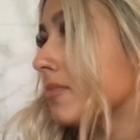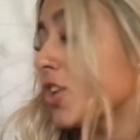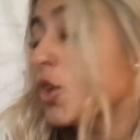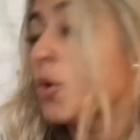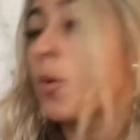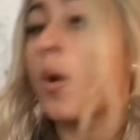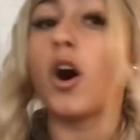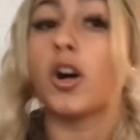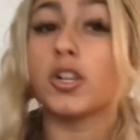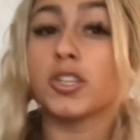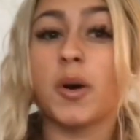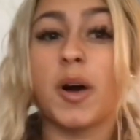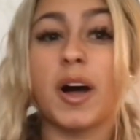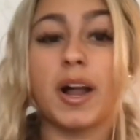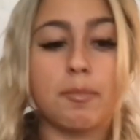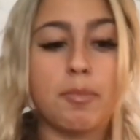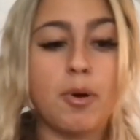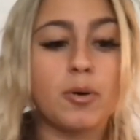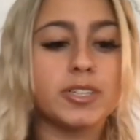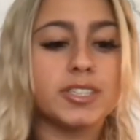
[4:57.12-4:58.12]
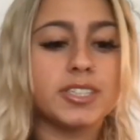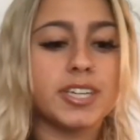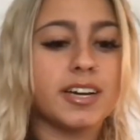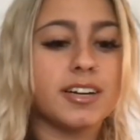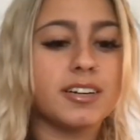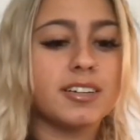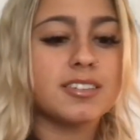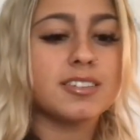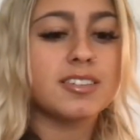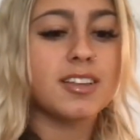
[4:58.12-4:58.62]
you all know how to
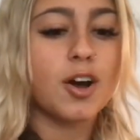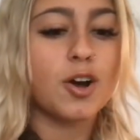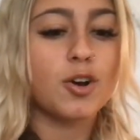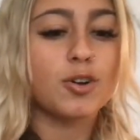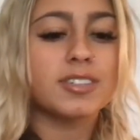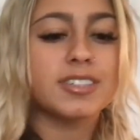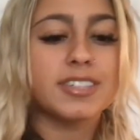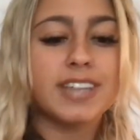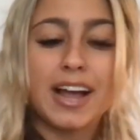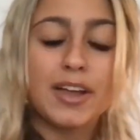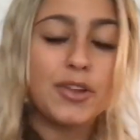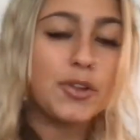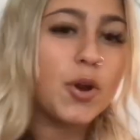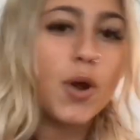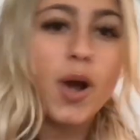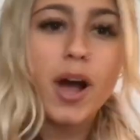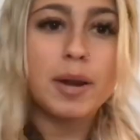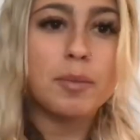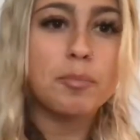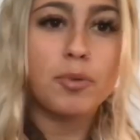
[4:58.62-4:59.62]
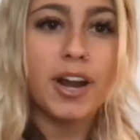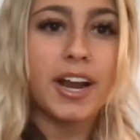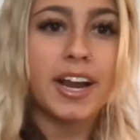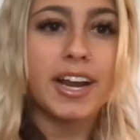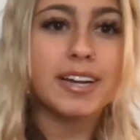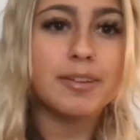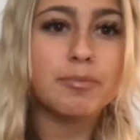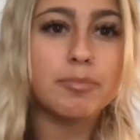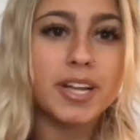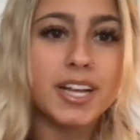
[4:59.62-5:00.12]
ponytail. So now you know how to
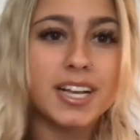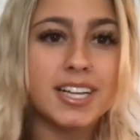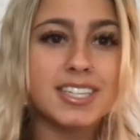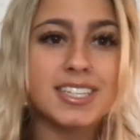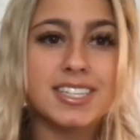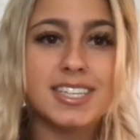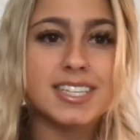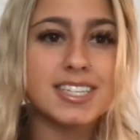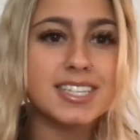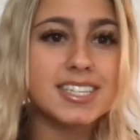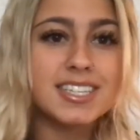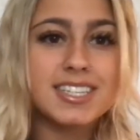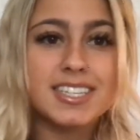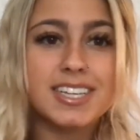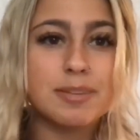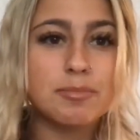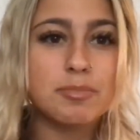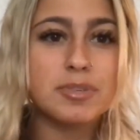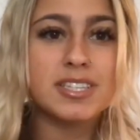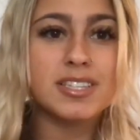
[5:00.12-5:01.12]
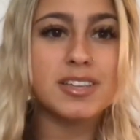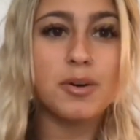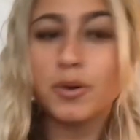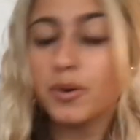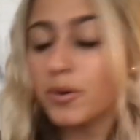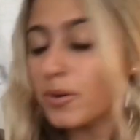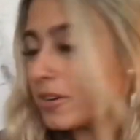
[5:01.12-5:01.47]
braid, because this is gonna be so